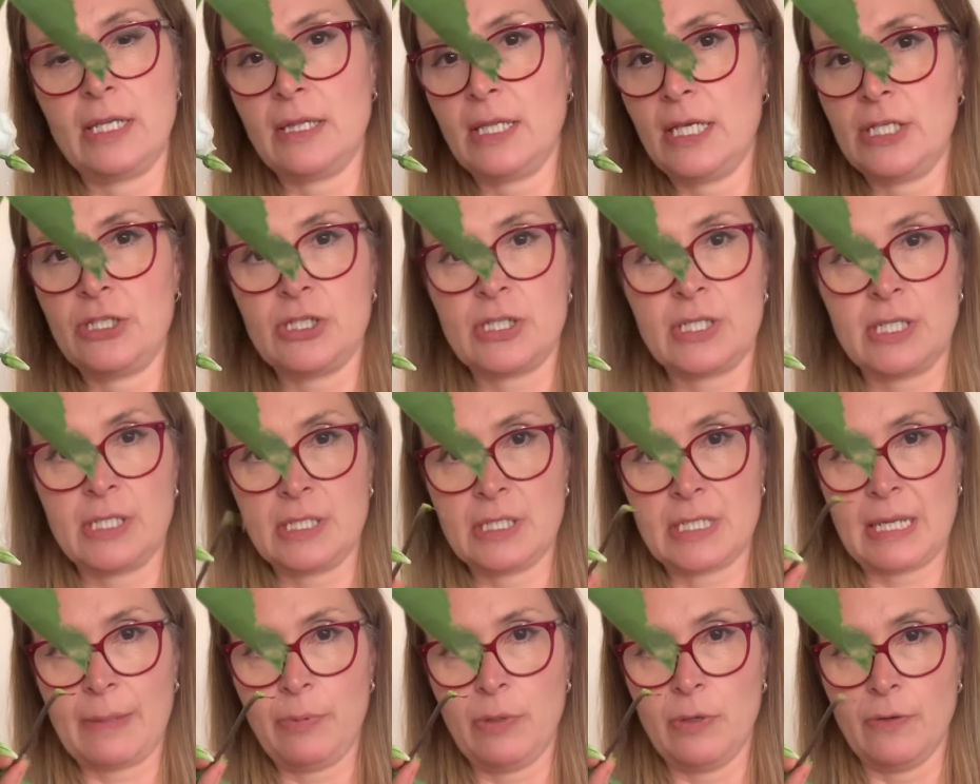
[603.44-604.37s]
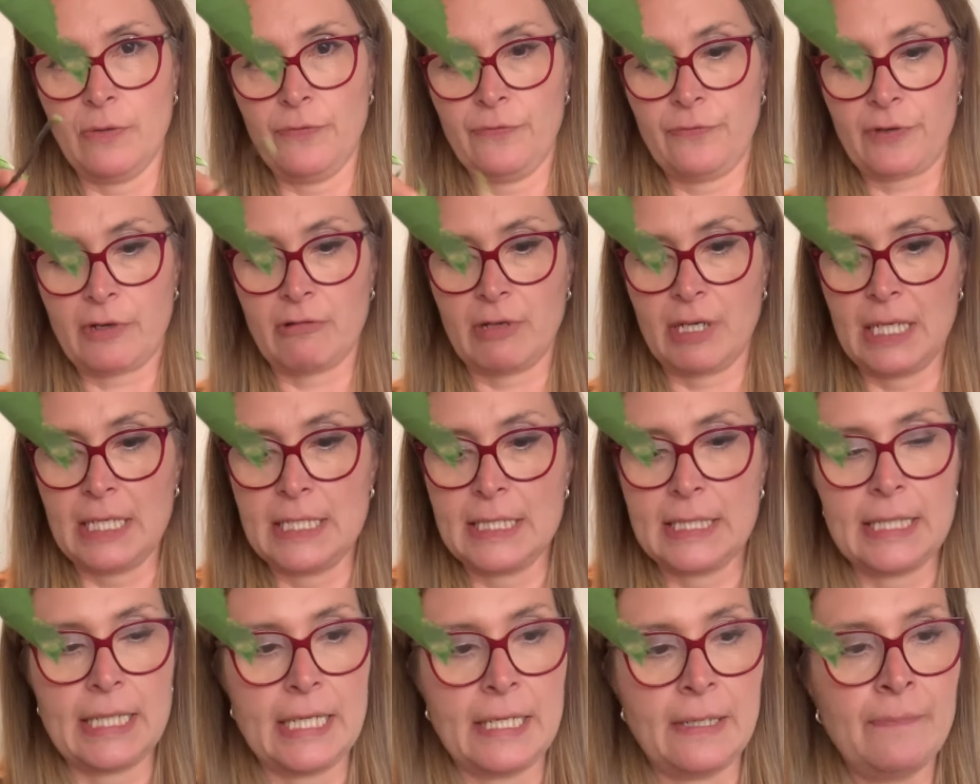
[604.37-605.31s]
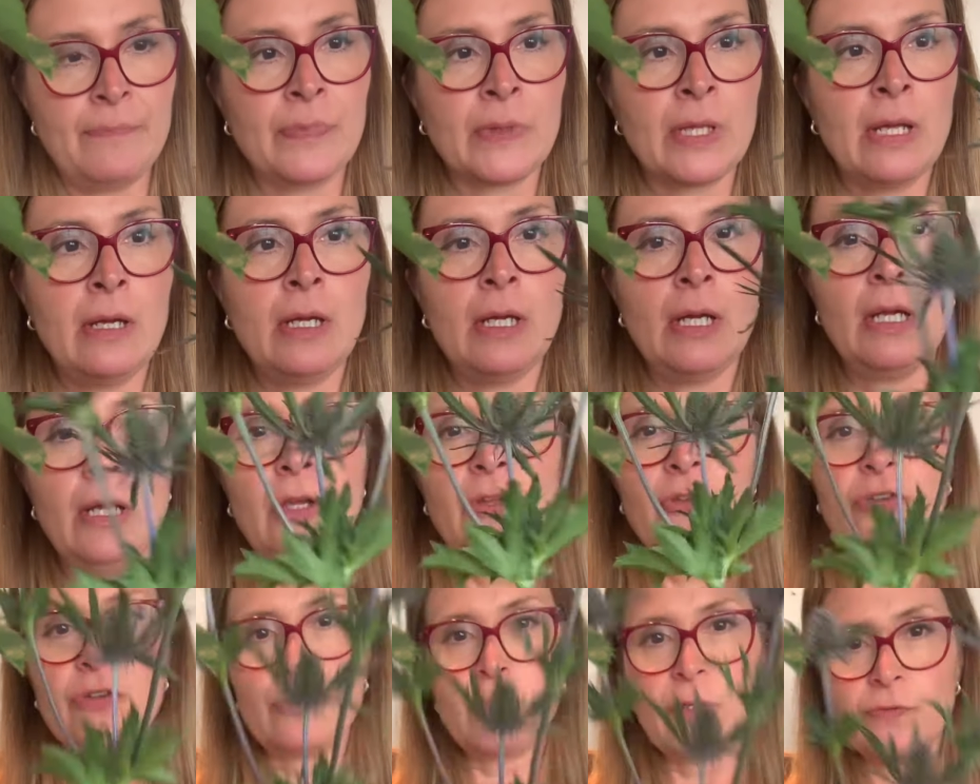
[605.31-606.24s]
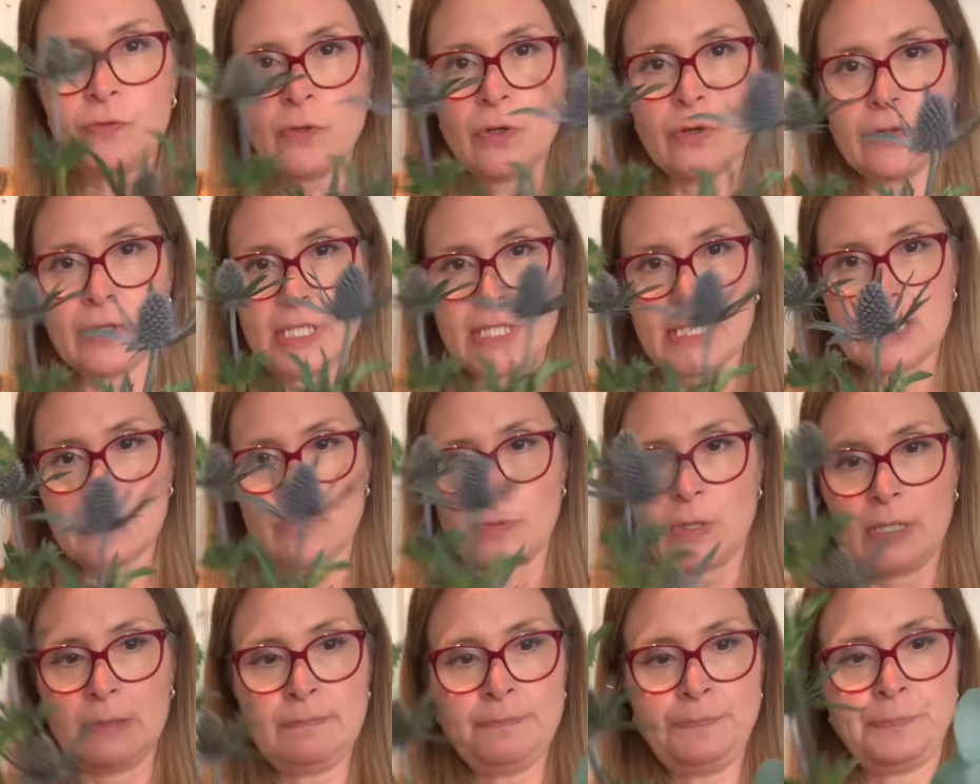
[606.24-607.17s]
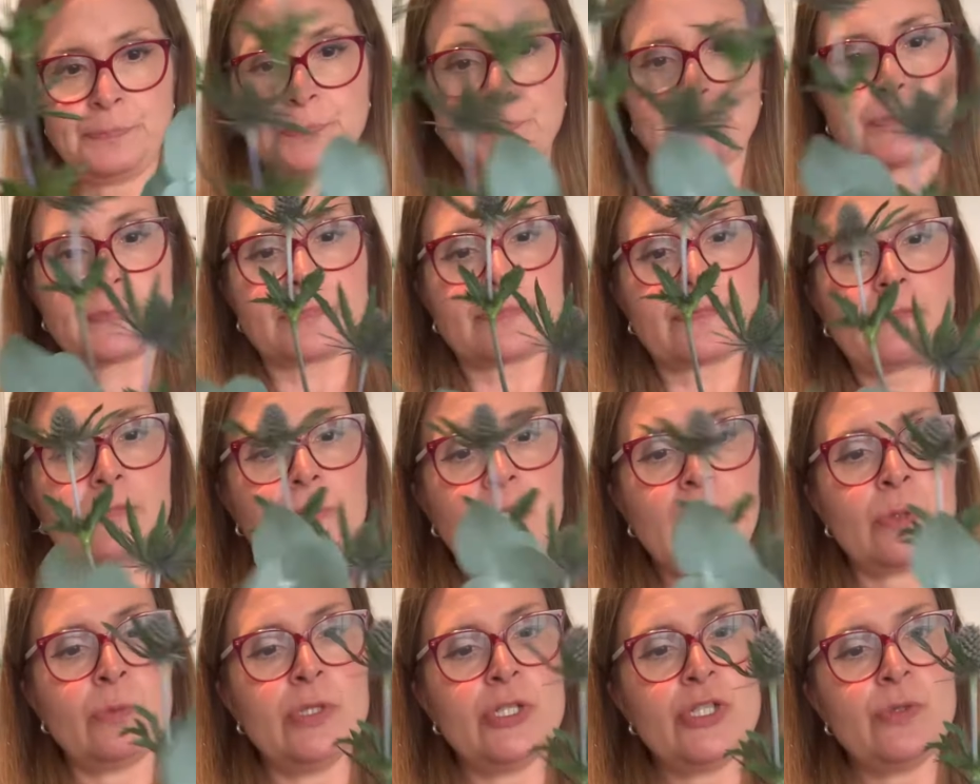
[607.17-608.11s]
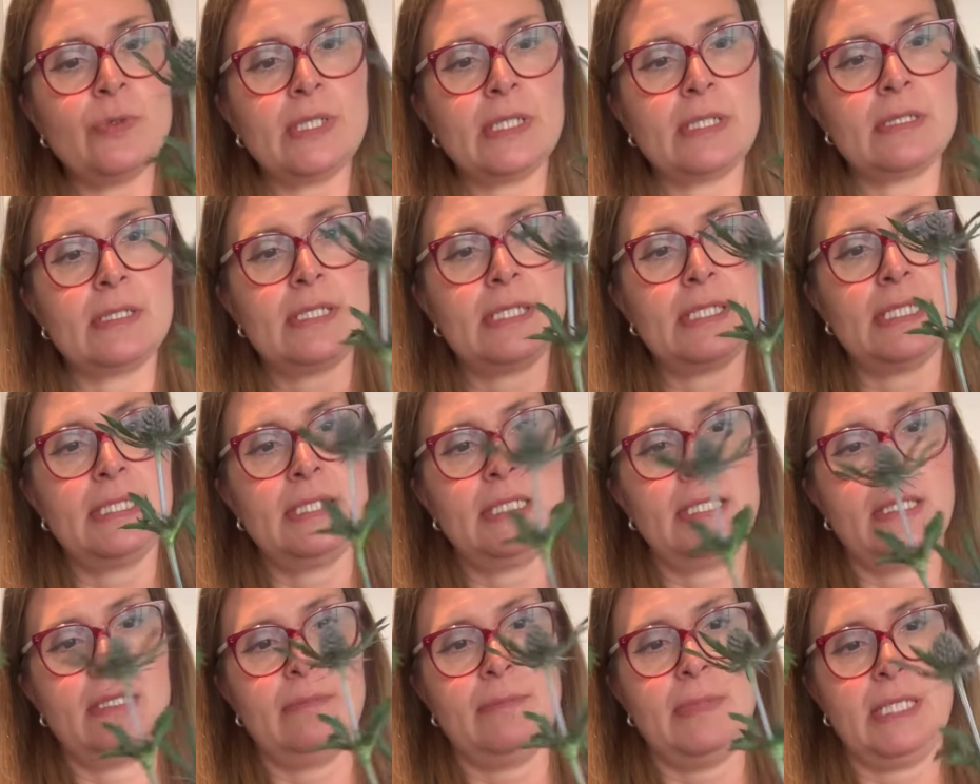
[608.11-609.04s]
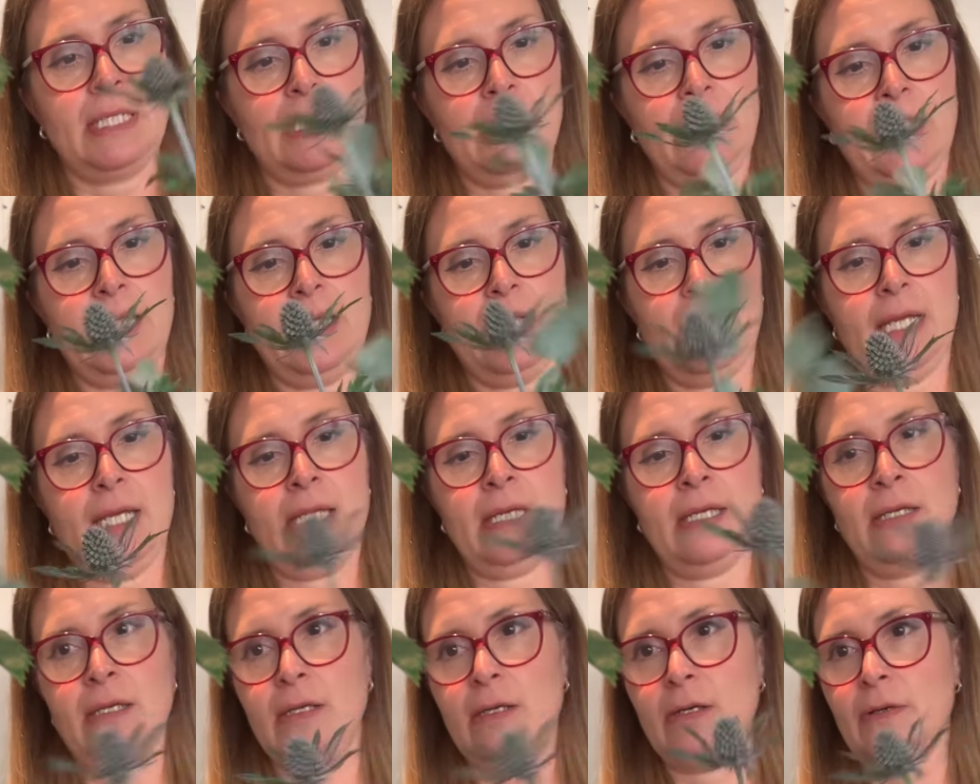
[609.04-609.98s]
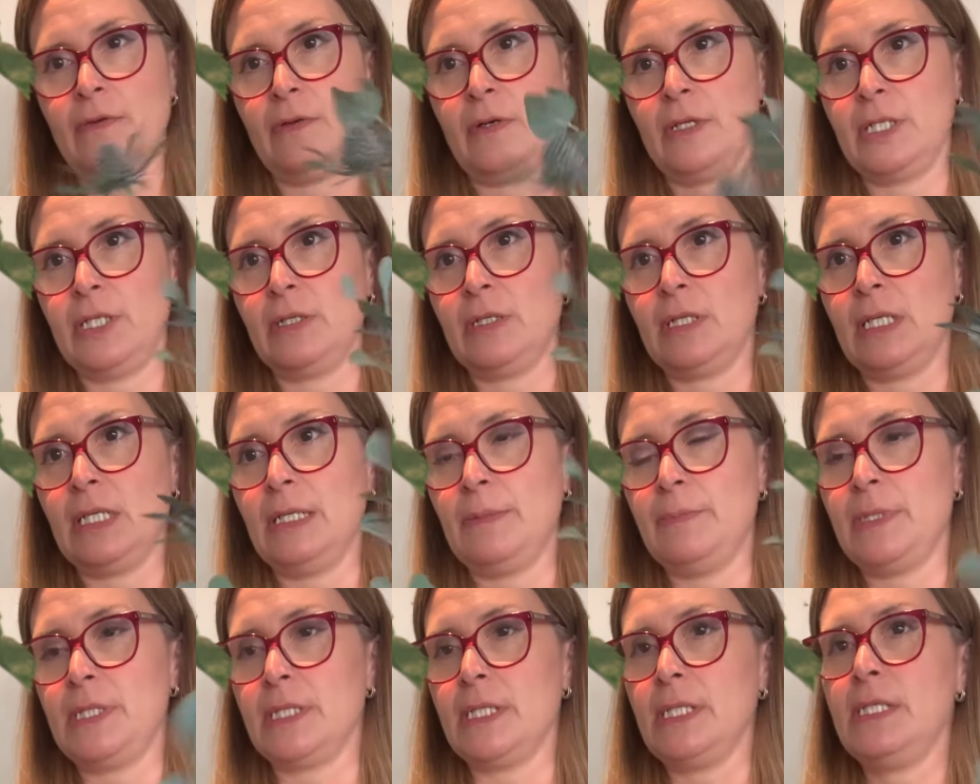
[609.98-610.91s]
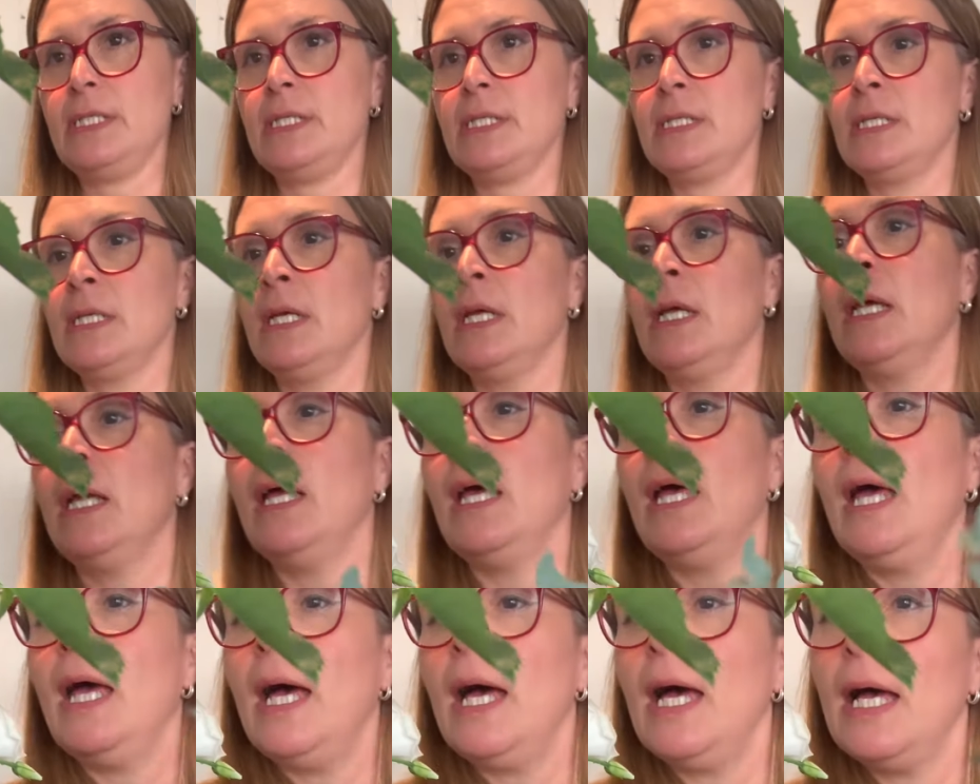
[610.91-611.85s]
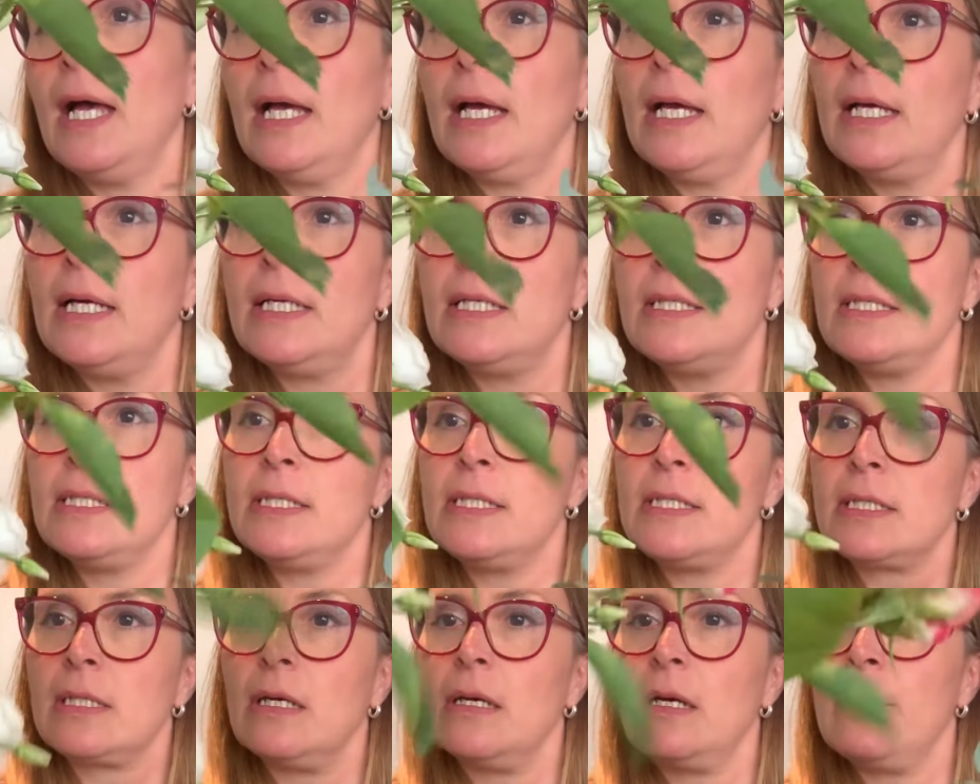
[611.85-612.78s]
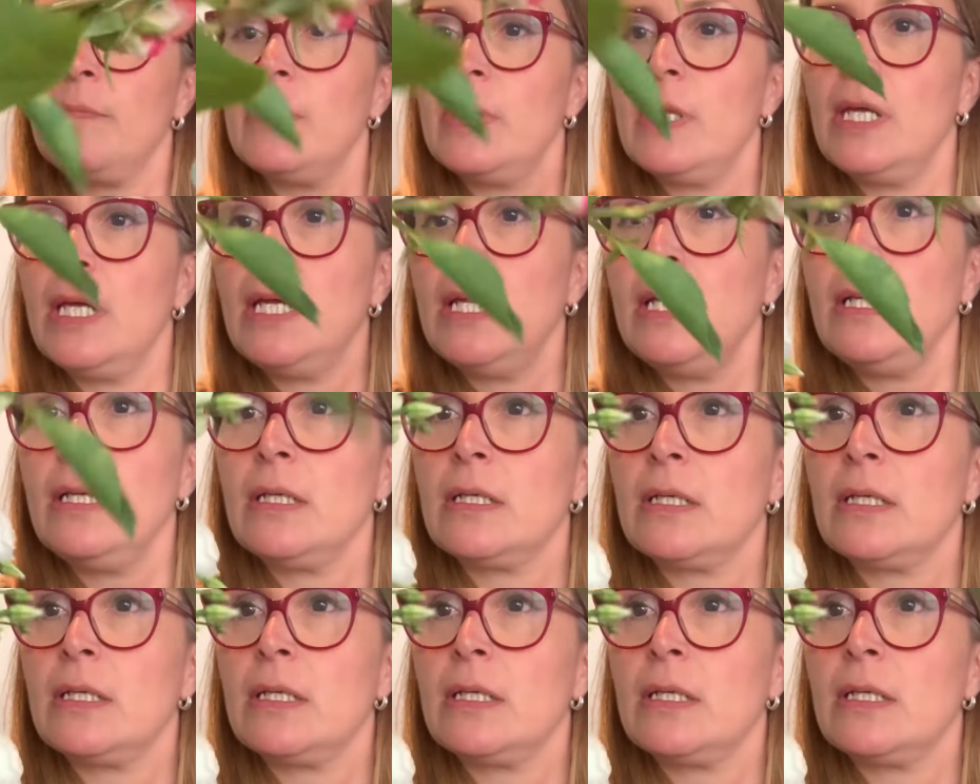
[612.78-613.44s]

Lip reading: they just snap off very easy. So we've got this one, which we can sit in the middle here of our eucalyptus. And I'm then